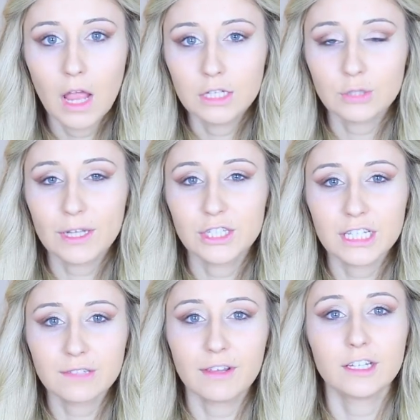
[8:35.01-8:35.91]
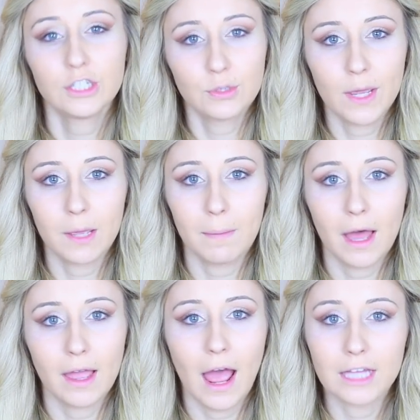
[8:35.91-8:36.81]
So I just finished doing
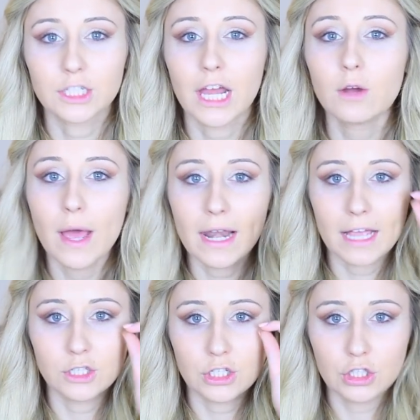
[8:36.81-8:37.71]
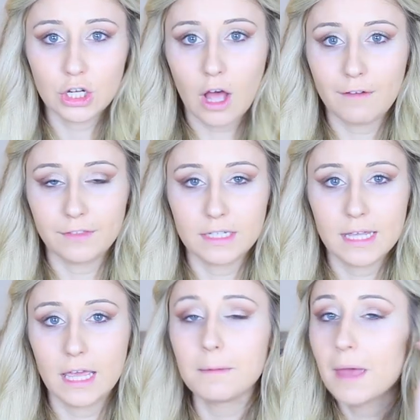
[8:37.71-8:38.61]
my eyeshadow and I just took off the
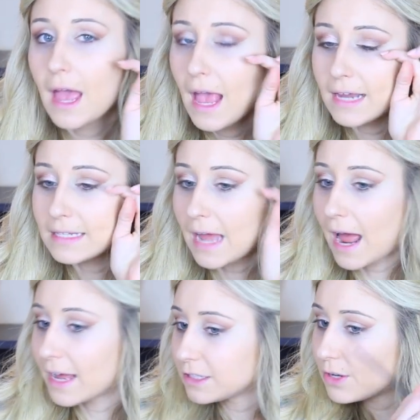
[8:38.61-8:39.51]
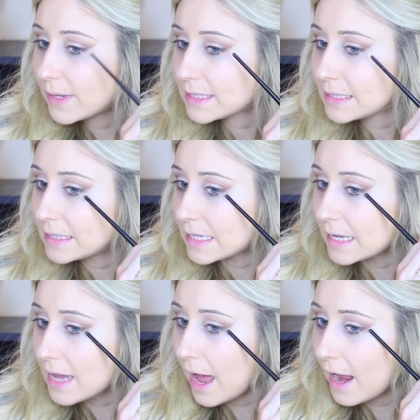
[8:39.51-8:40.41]
tape, and as you can
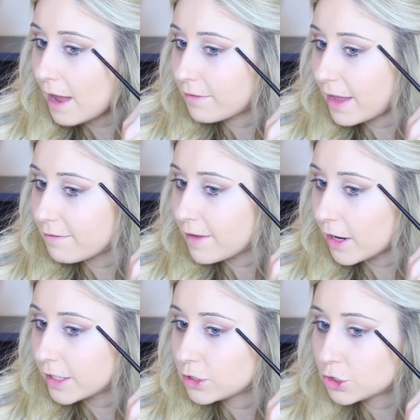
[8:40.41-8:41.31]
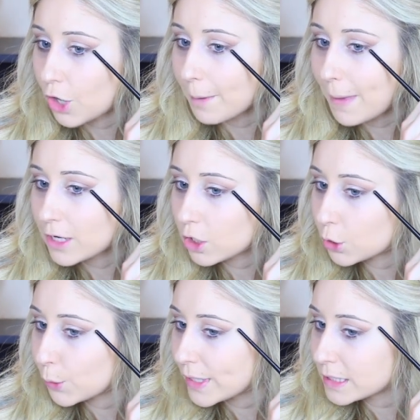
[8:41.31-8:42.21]
see, I have a very sharp and
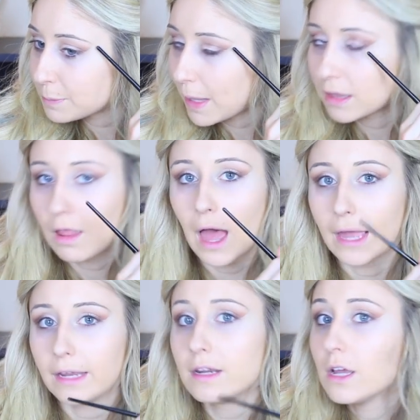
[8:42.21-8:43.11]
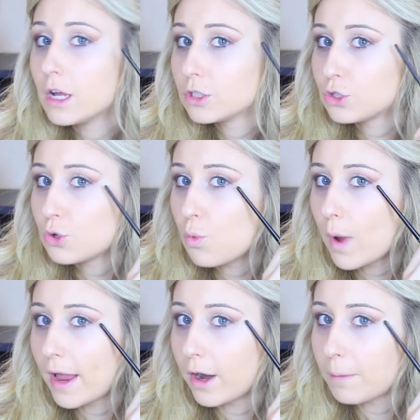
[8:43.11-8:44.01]
crisp line to
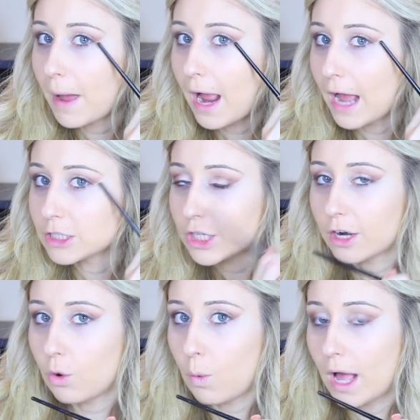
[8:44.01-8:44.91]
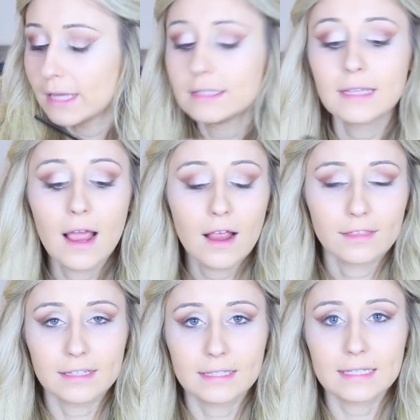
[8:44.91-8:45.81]
where my eyeshadow was.
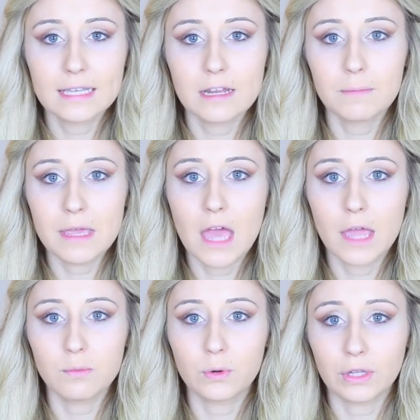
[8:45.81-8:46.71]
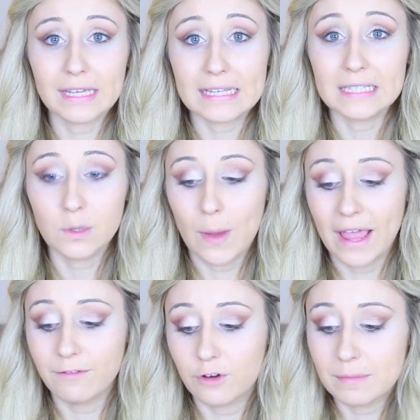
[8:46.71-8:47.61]
This is going to be a really easy
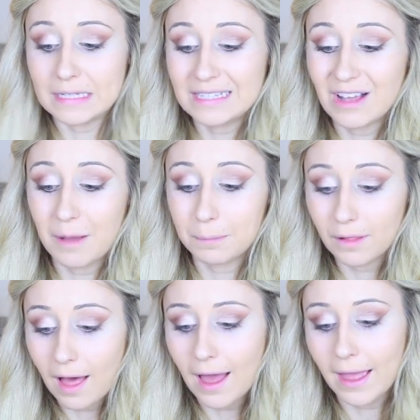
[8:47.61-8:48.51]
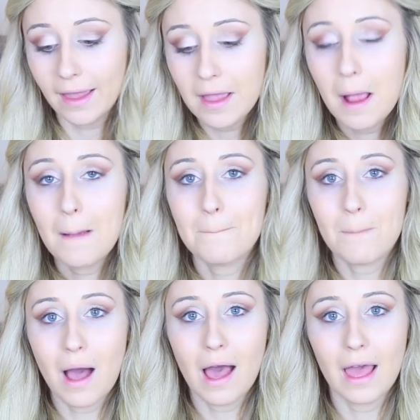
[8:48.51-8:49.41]
way for me to apply
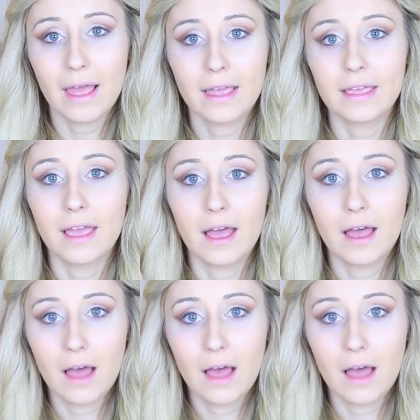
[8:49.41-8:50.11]
my